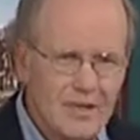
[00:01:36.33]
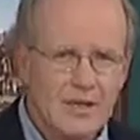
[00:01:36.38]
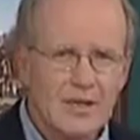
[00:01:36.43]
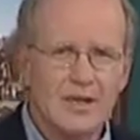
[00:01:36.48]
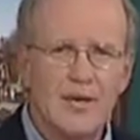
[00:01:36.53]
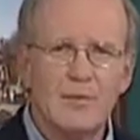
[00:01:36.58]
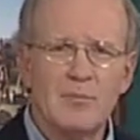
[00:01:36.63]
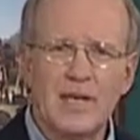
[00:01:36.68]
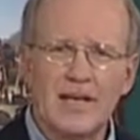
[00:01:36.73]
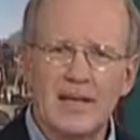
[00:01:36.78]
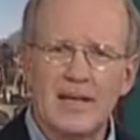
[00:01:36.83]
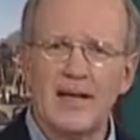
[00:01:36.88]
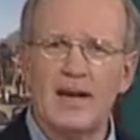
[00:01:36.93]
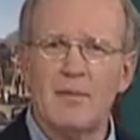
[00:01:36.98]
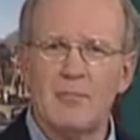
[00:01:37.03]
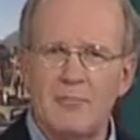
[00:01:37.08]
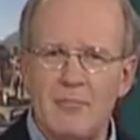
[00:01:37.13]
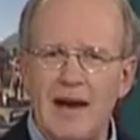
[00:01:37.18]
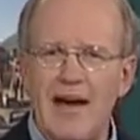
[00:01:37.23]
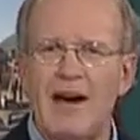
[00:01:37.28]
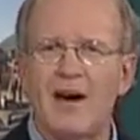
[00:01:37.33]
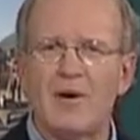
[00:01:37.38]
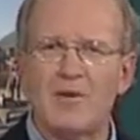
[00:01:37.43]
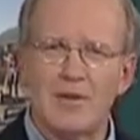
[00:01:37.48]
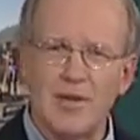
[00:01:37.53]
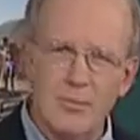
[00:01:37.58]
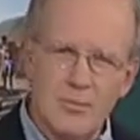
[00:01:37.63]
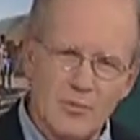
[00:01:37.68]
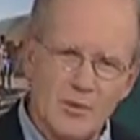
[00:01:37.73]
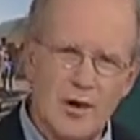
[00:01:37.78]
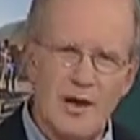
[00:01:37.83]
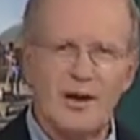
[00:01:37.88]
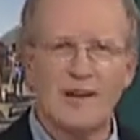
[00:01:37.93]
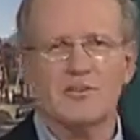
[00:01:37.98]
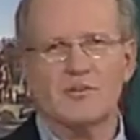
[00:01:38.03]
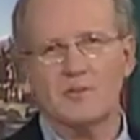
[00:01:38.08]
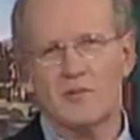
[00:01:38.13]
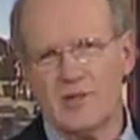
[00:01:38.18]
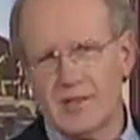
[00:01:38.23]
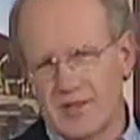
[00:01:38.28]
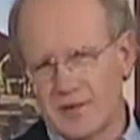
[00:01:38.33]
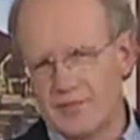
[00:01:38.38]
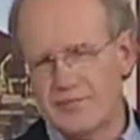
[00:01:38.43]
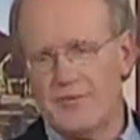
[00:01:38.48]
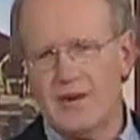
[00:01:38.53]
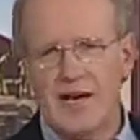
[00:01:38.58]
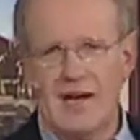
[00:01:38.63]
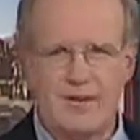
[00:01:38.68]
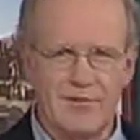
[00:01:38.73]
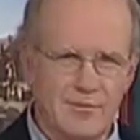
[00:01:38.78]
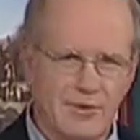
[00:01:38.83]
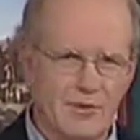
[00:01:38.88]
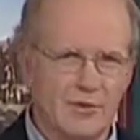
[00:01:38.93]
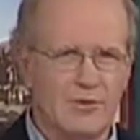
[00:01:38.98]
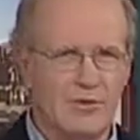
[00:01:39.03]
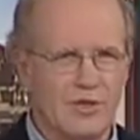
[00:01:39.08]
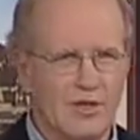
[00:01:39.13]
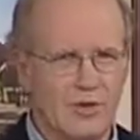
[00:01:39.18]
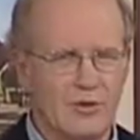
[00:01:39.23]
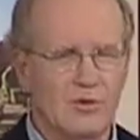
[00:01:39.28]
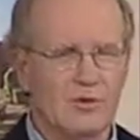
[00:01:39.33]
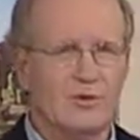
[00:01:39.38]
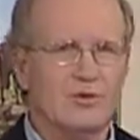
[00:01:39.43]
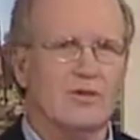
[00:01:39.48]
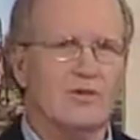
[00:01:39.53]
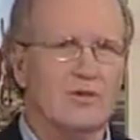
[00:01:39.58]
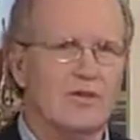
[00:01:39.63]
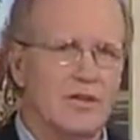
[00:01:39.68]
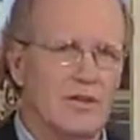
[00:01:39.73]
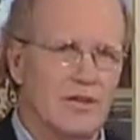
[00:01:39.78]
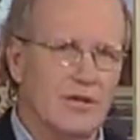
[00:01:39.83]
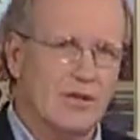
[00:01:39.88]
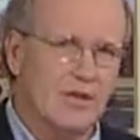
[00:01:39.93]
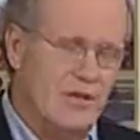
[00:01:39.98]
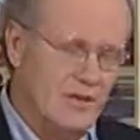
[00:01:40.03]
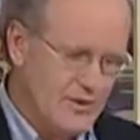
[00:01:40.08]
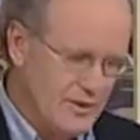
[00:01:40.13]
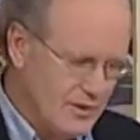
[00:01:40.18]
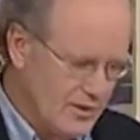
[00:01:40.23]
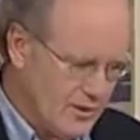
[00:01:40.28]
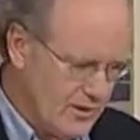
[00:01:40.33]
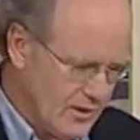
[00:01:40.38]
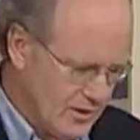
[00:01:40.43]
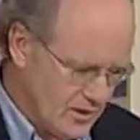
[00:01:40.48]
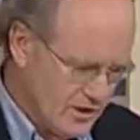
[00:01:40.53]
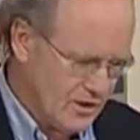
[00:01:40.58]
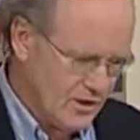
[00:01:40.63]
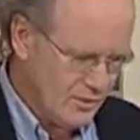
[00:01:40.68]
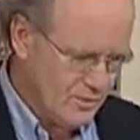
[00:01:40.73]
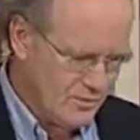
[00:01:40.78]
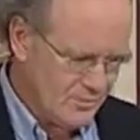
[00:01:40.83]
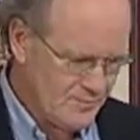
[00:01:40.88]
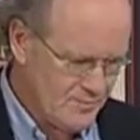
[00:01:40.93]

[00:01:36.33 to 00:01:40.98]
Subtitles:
coming about approximately 500 years ago.